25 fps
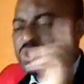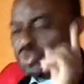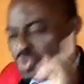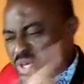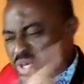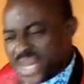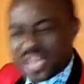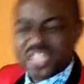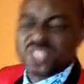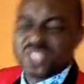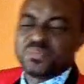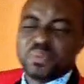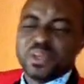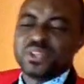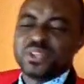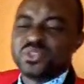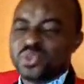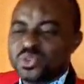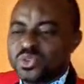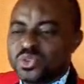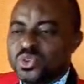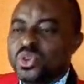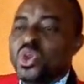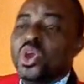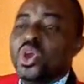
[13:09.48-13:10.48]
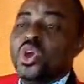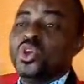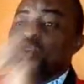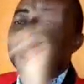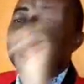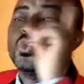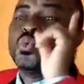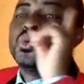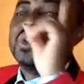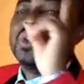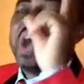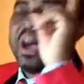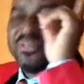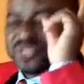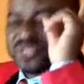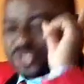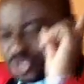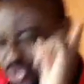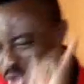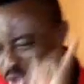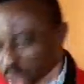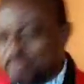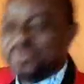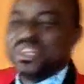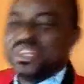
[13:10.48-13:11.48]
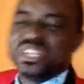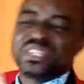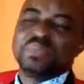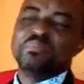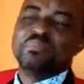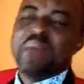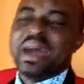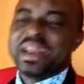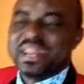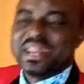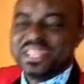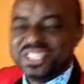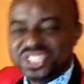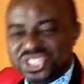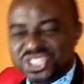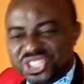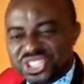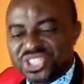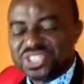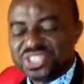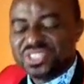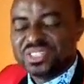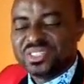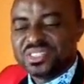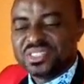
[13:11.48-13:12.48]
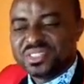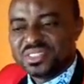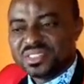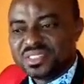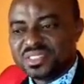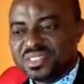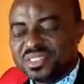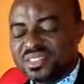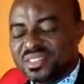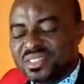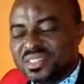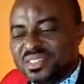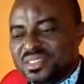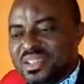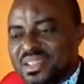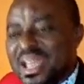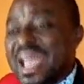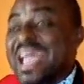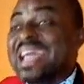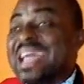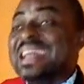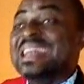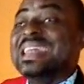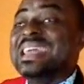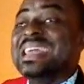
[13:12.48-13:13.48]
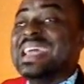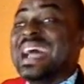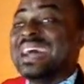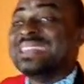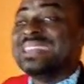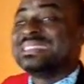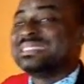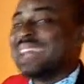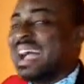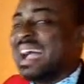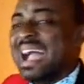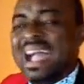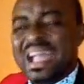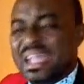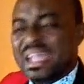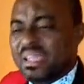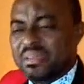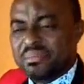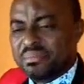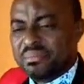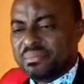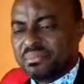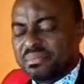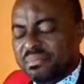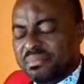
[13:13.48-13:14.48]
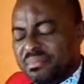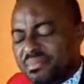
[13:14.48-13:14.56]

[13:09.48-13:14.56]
we do respect to you. You will have stopped this marriage earlier time.